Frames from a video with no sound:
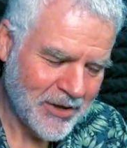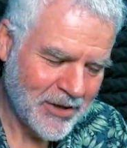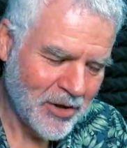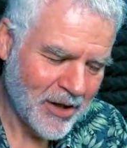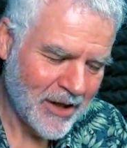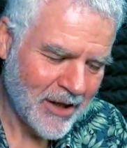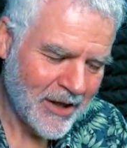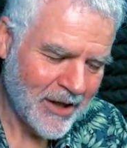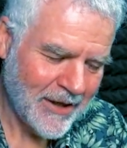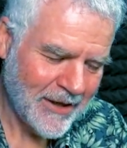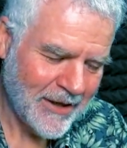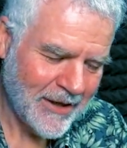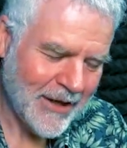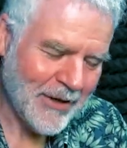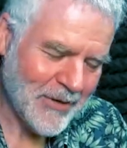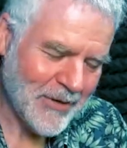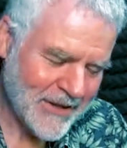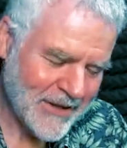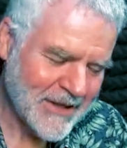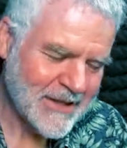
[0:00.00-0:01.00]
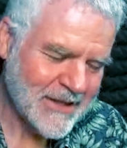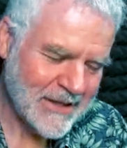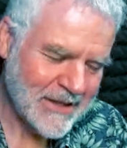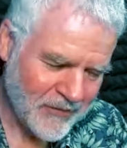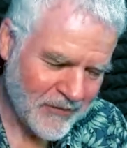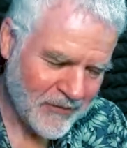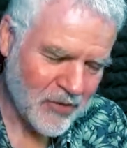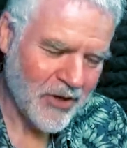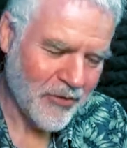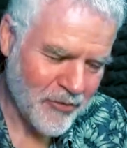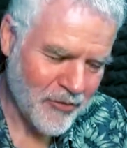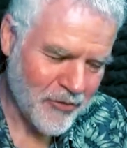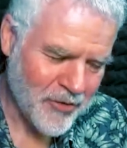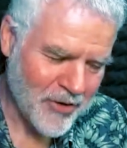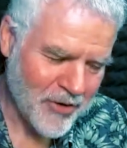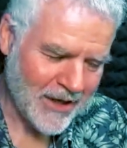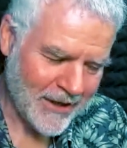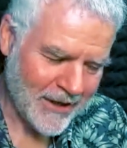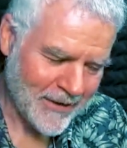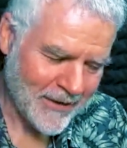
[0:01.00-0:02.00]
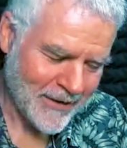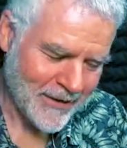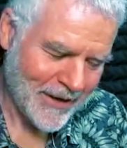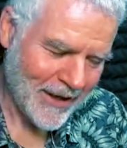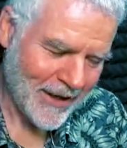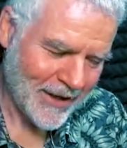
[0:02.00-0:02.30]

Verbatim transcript: "You'll, you know, and this is for the really